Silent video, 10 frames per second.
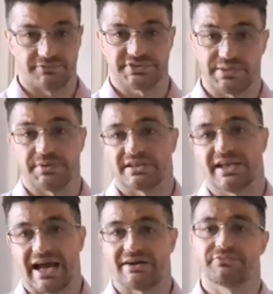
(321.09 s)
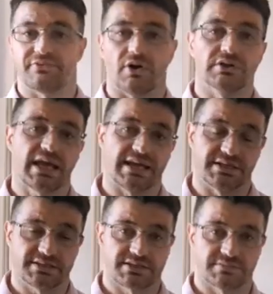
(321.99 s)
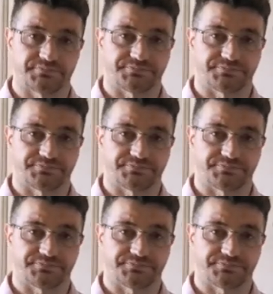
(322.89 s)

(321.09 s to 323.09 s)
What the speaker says: typically have 4 legs.